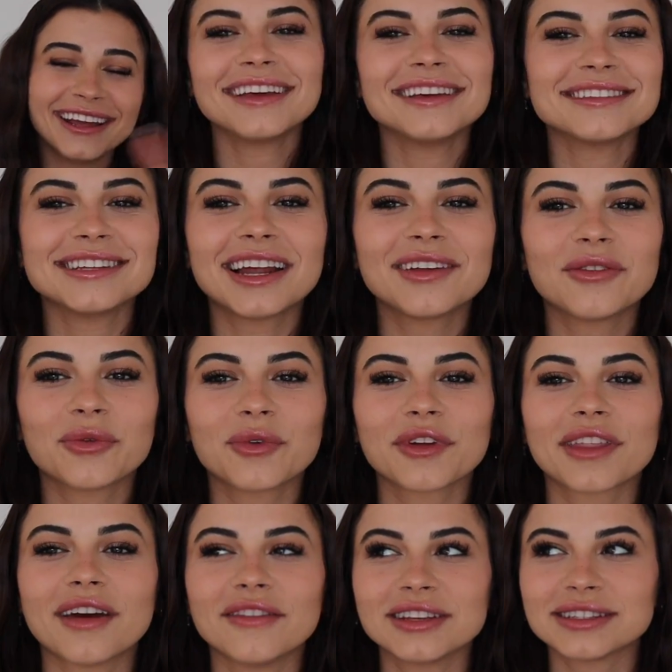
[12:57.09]
he's not even worth
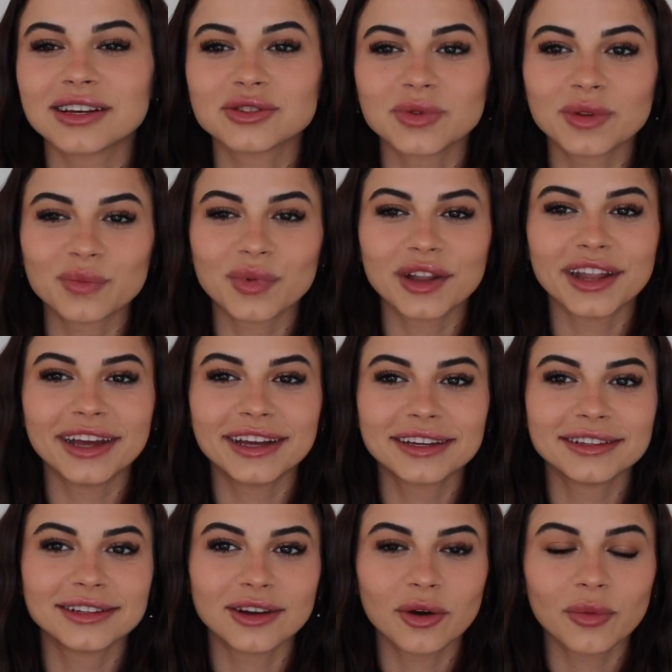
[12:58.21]
having sex with. But
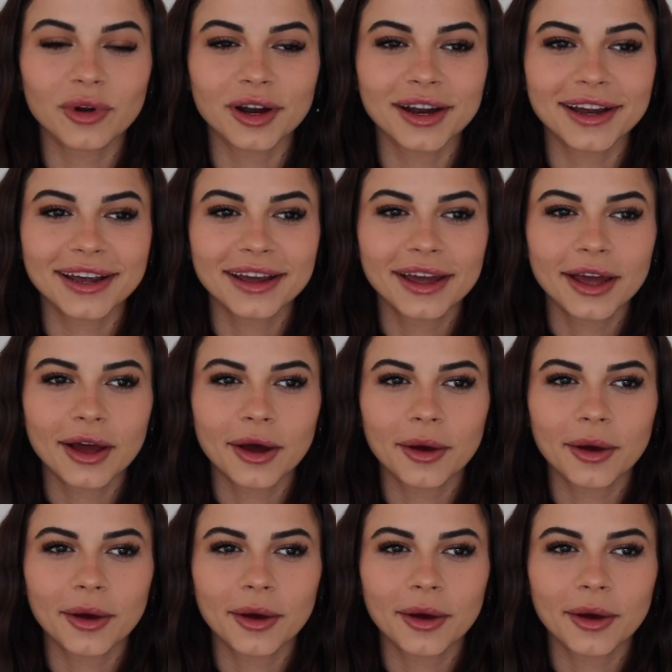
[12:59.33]
like, don't worry.